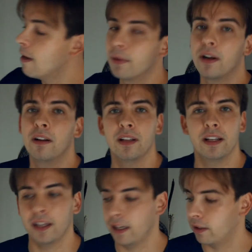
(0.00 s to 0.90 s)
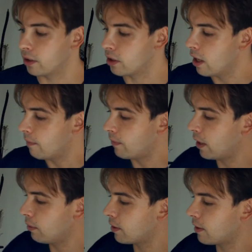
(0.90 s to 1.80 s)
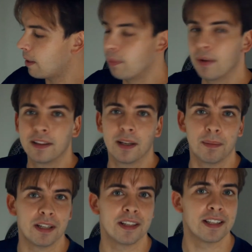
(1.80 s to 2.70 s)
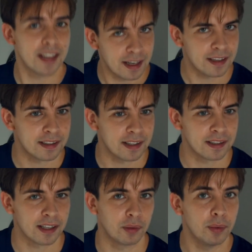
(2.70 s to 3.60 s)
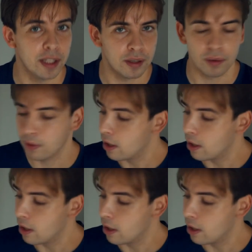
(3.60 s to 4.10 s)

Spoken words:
But unlike English, they don't separate them into sentences like we do.